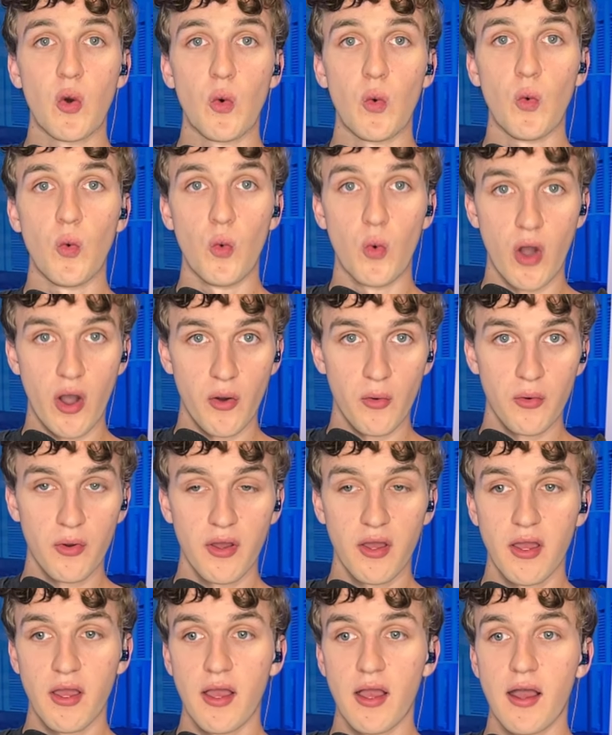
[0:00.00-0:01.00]
Whoa.
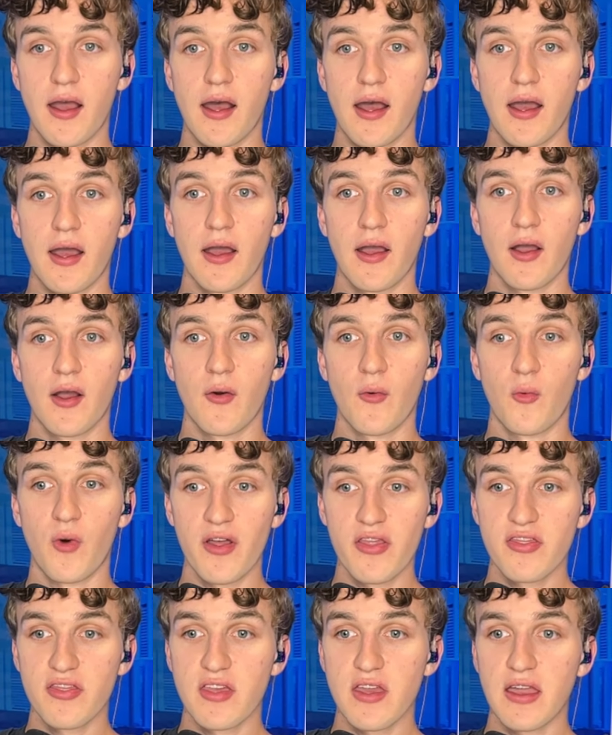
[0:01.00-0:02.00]

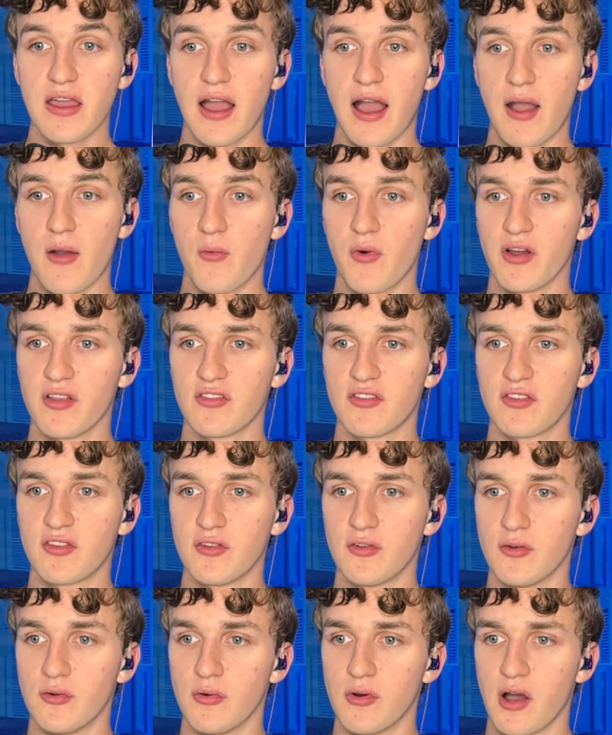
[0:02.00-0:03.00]
One thing I want
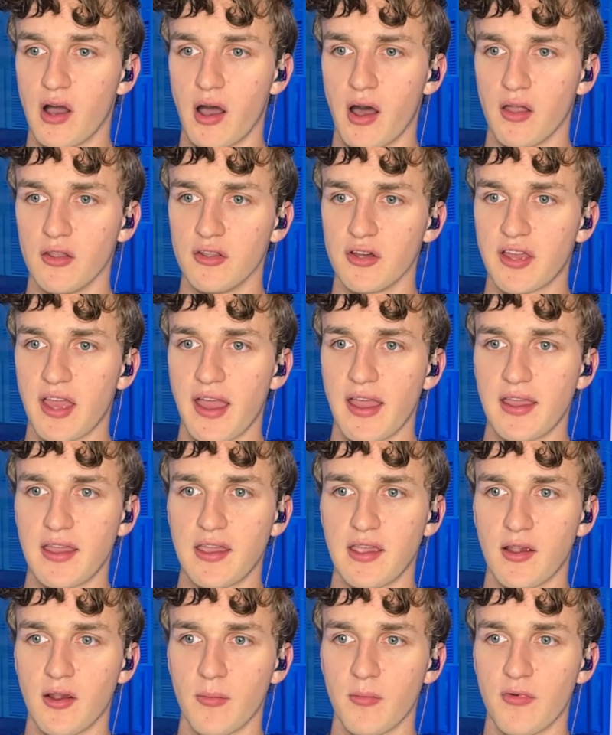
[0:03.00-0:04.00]
to uh, look at
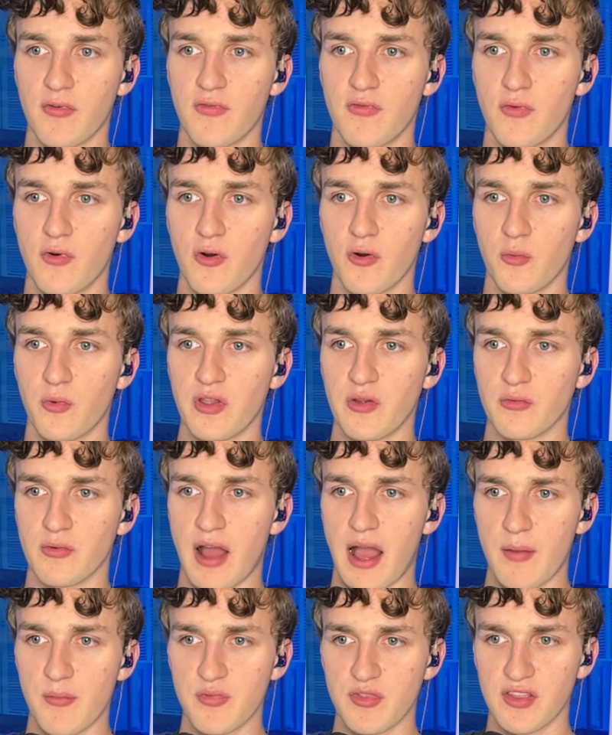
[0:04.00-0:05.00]
here before we
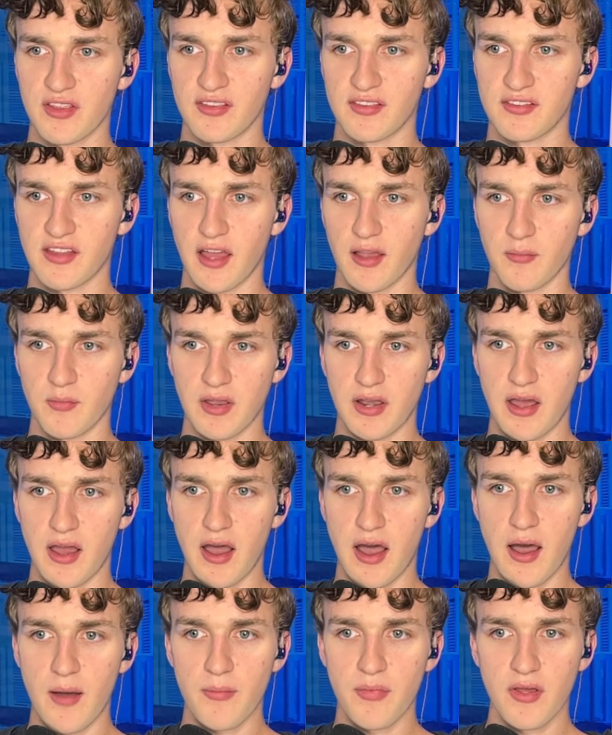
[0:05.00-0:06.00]
wrap this segment
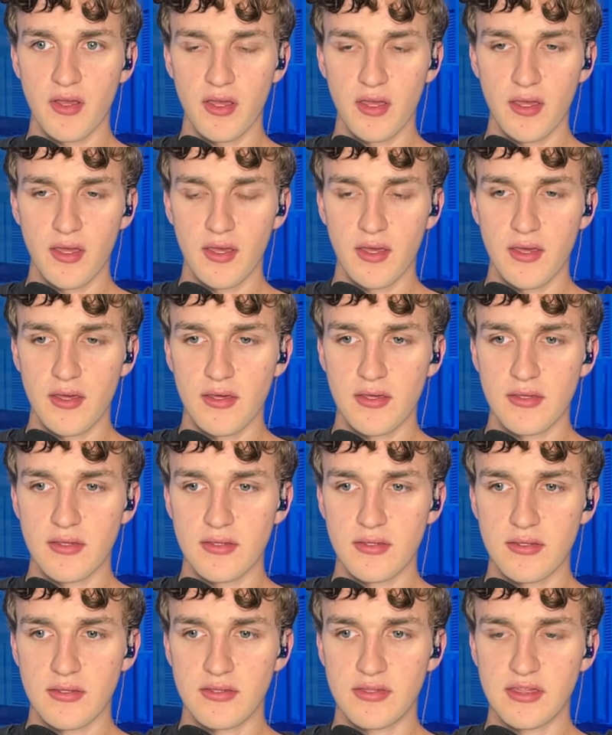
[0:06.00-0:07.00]
up
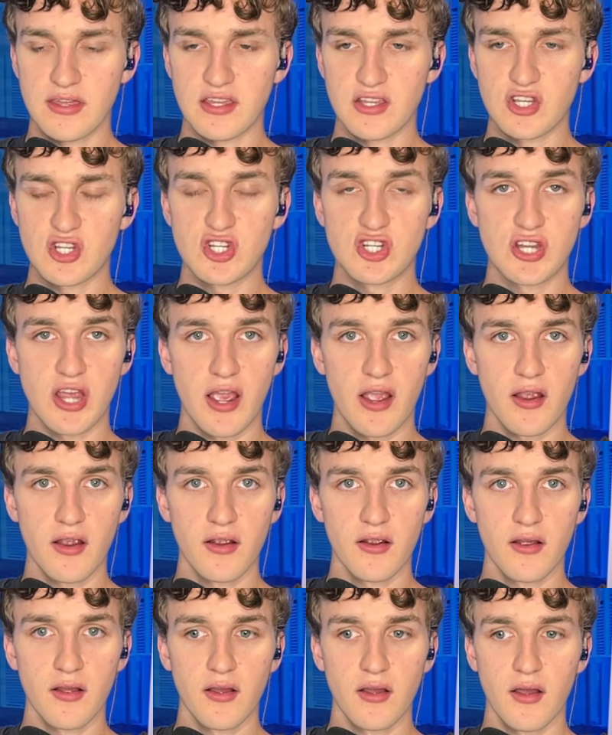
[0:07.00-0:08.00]
the
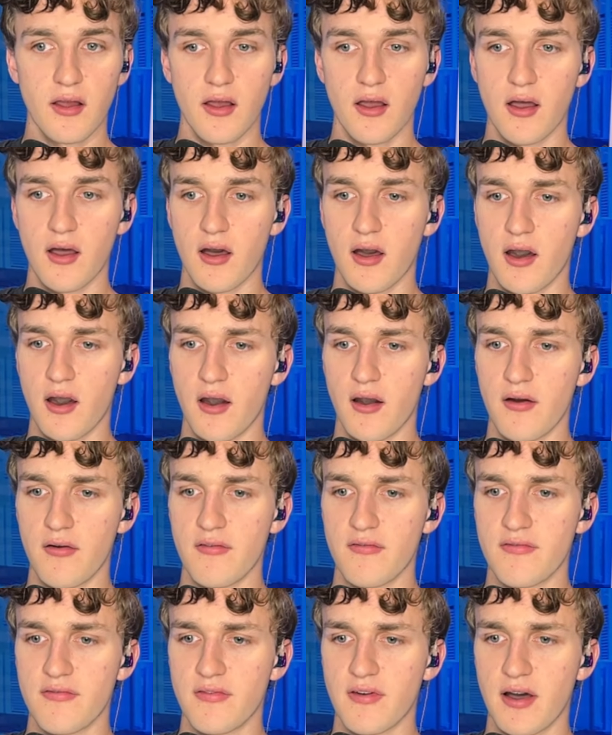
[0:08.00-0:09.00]
chair
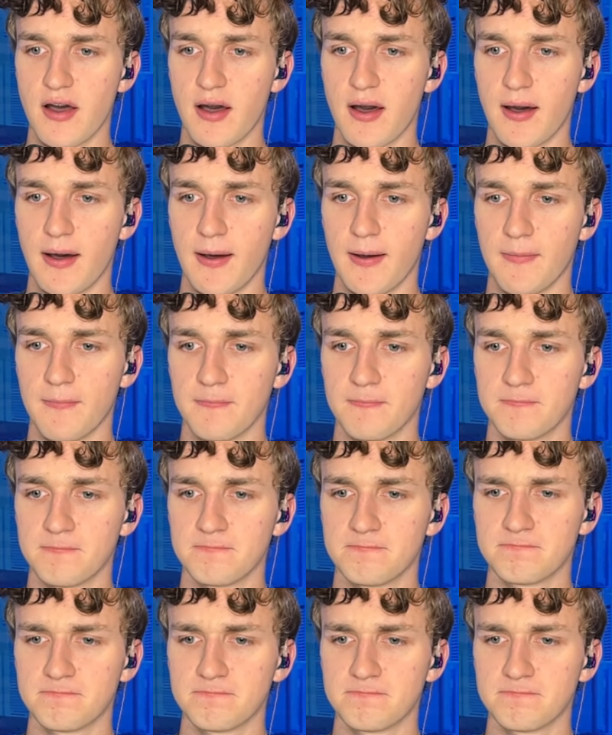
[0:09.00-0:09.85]
of, um,